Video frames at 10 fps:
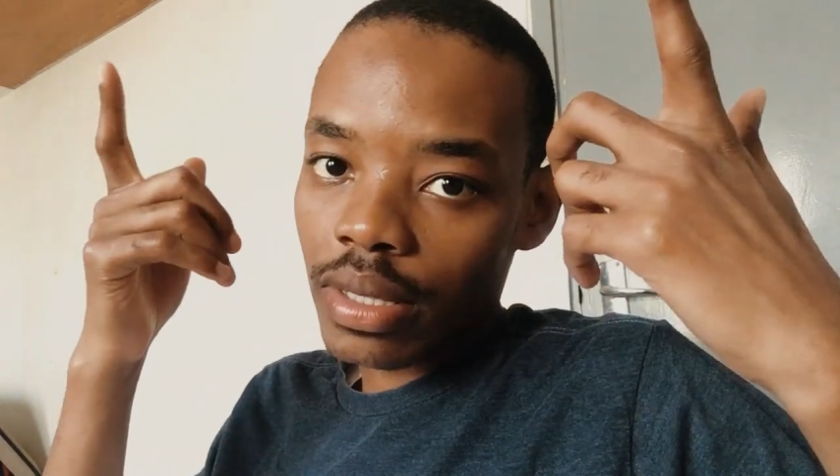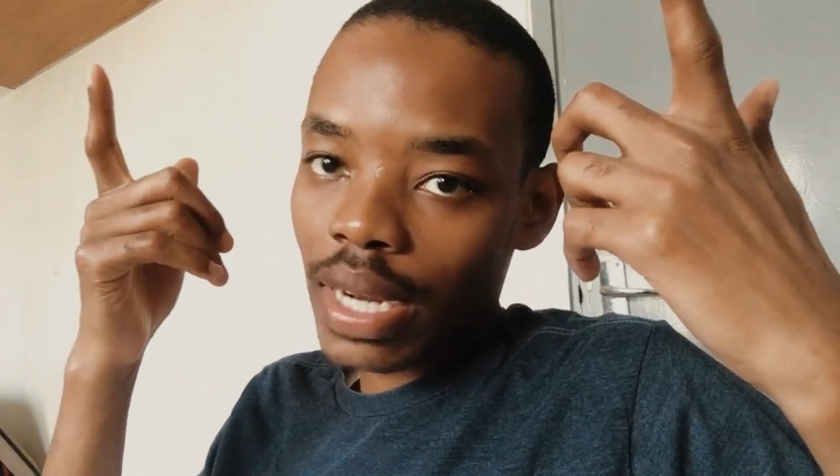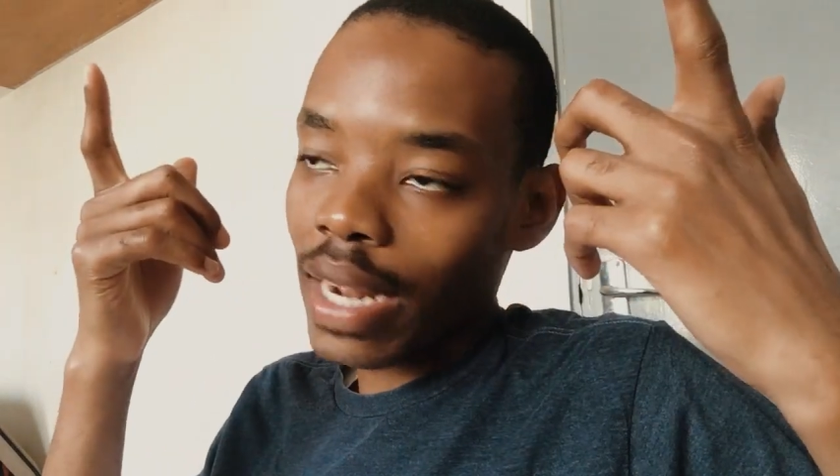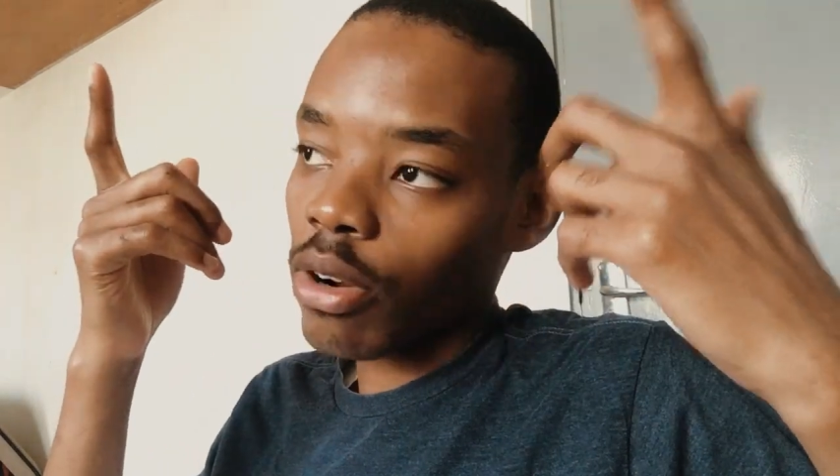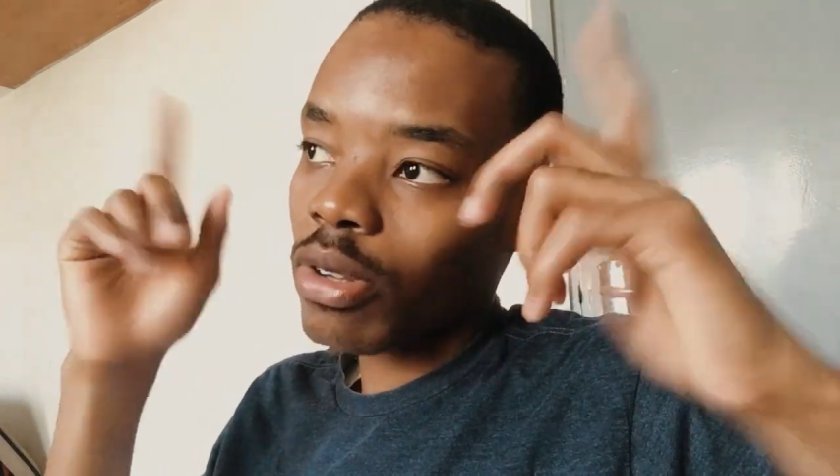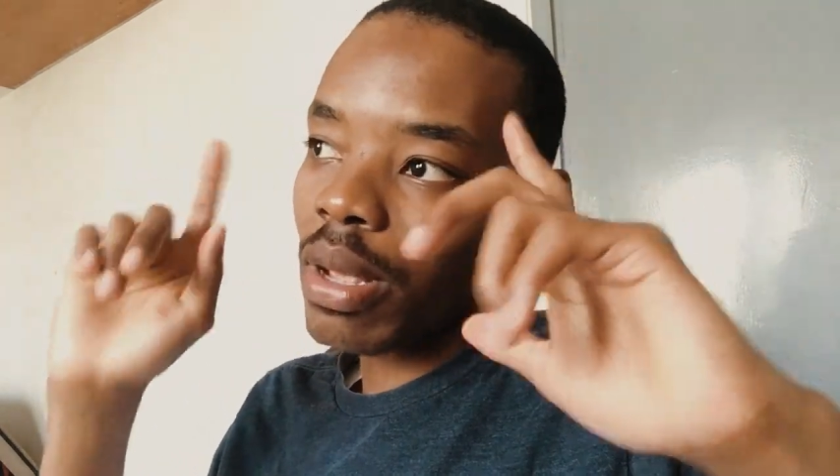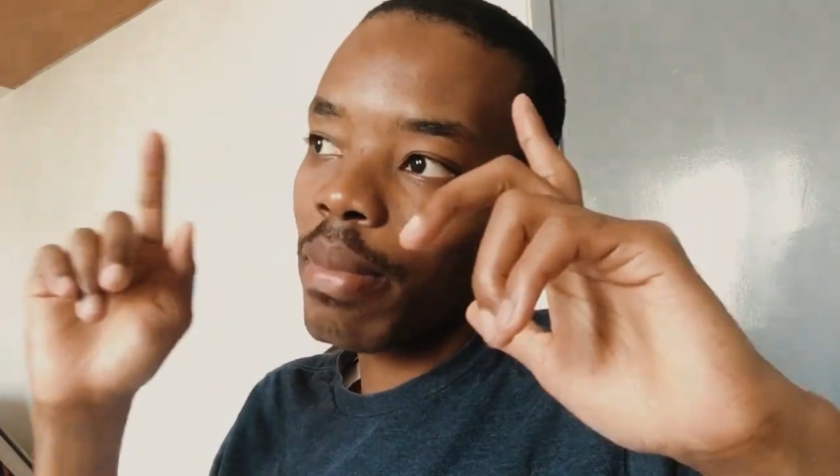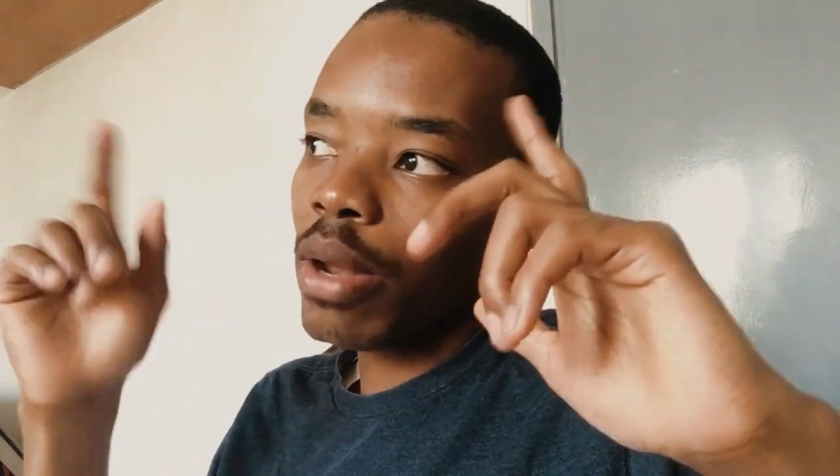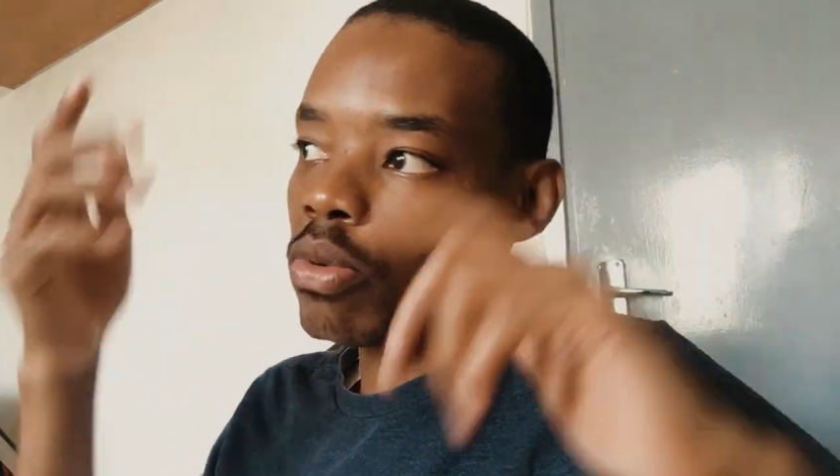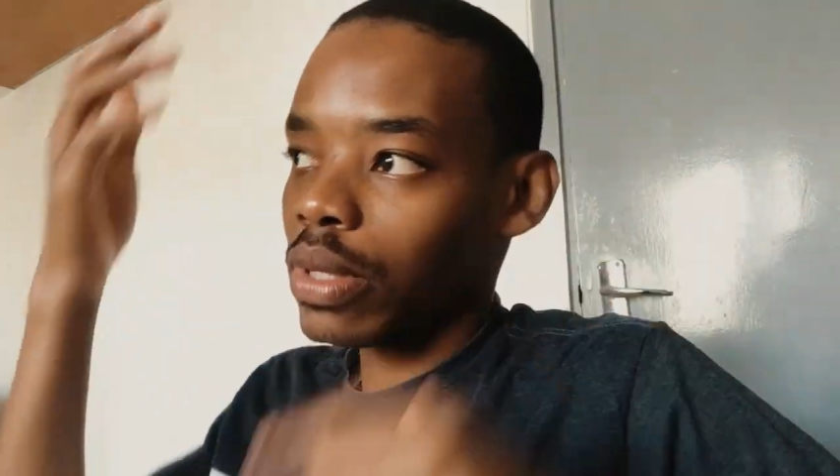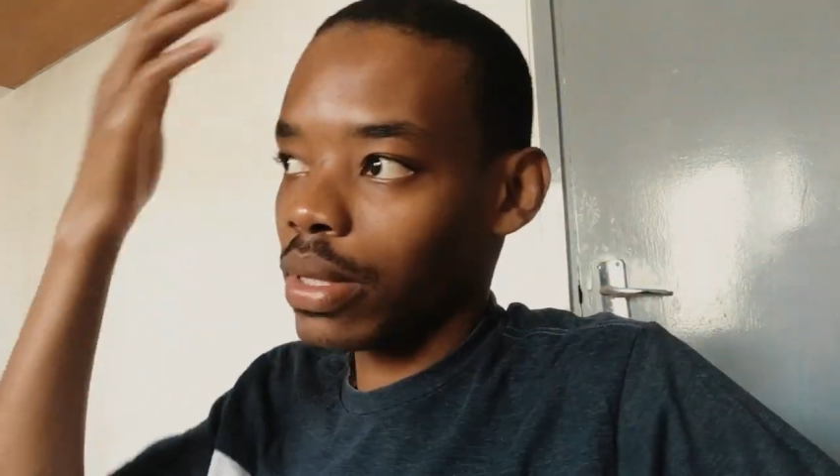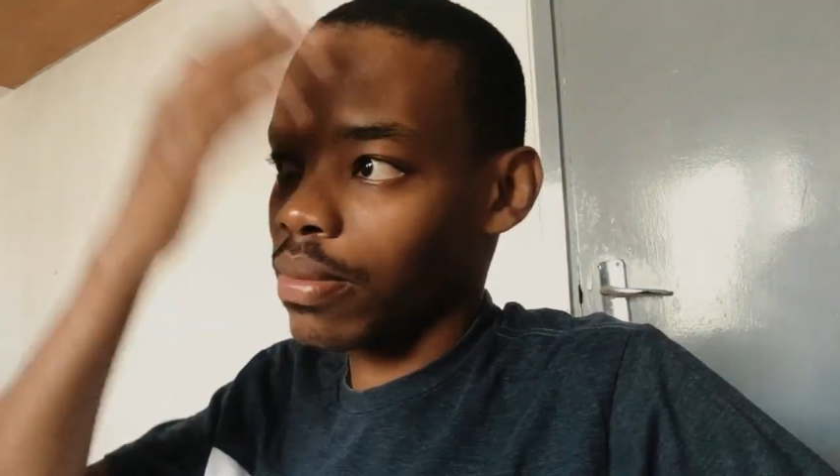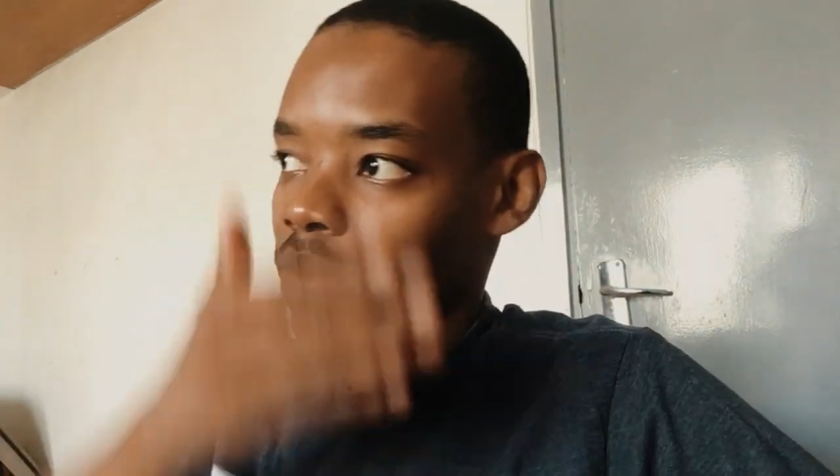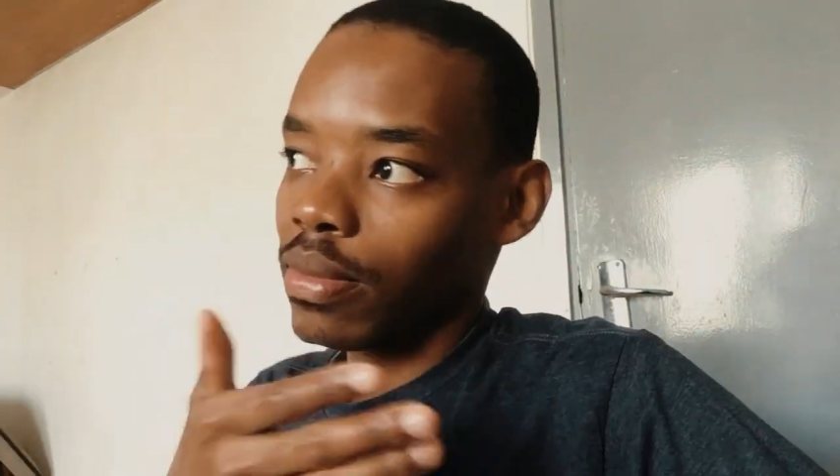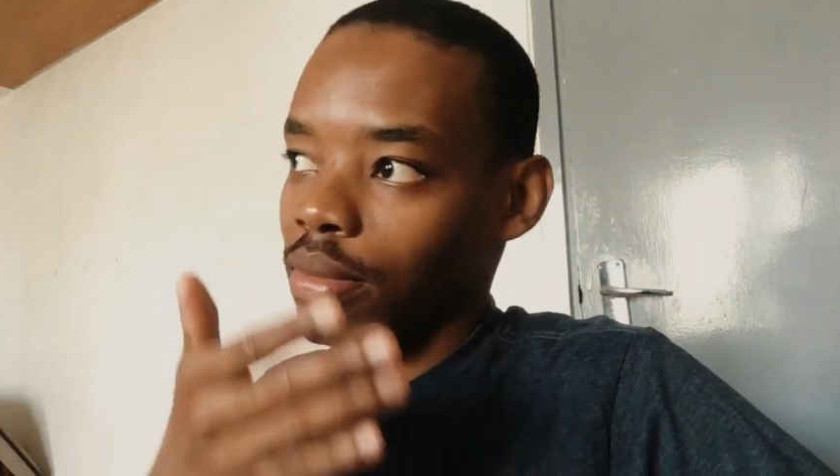like not somebody who's
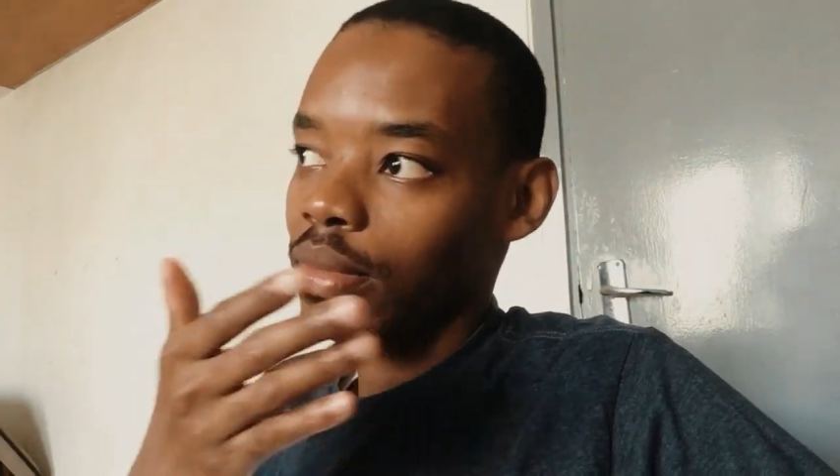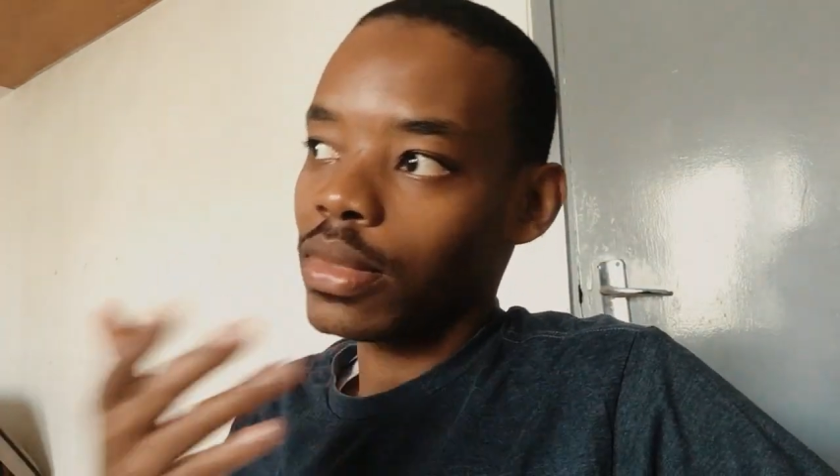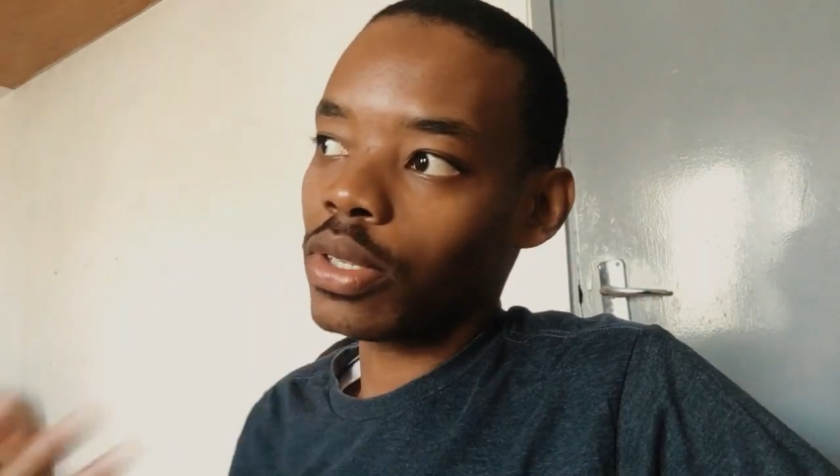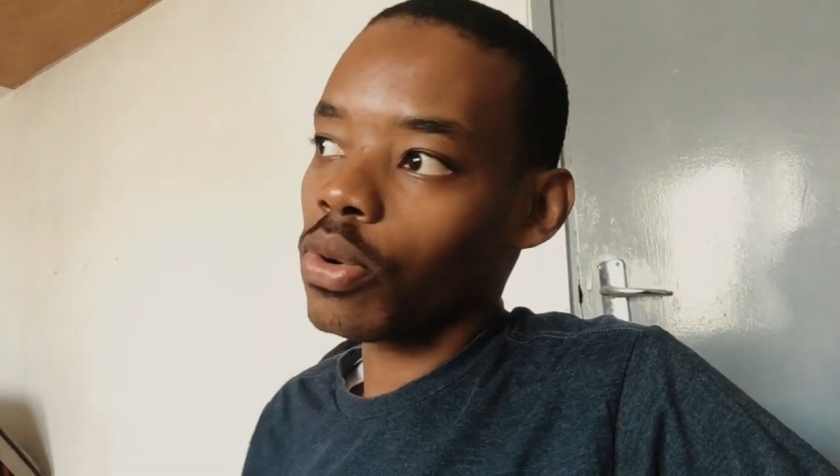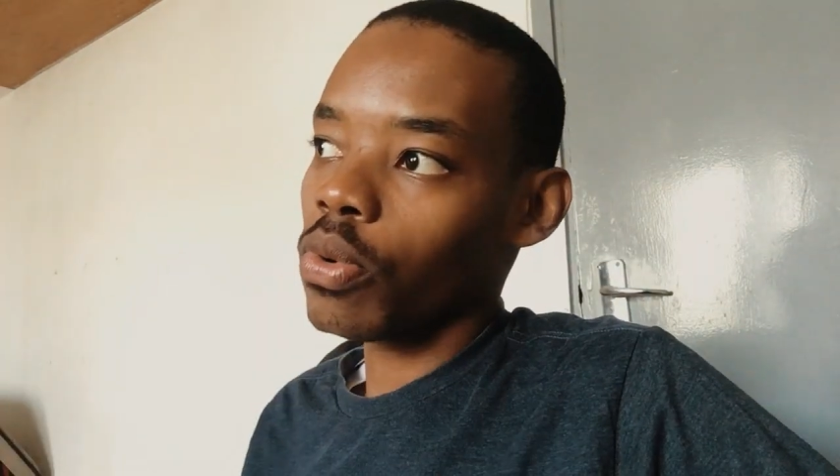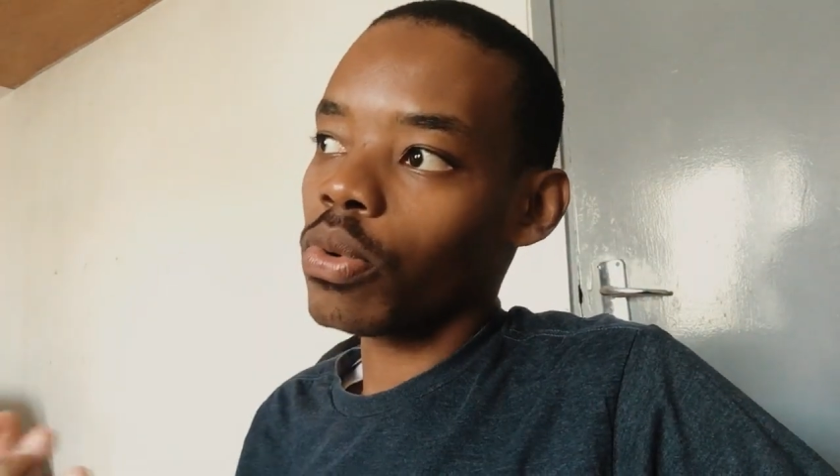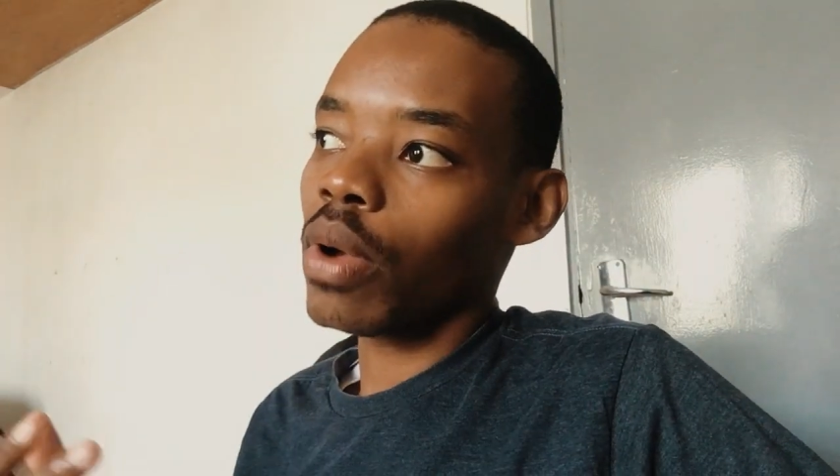you know,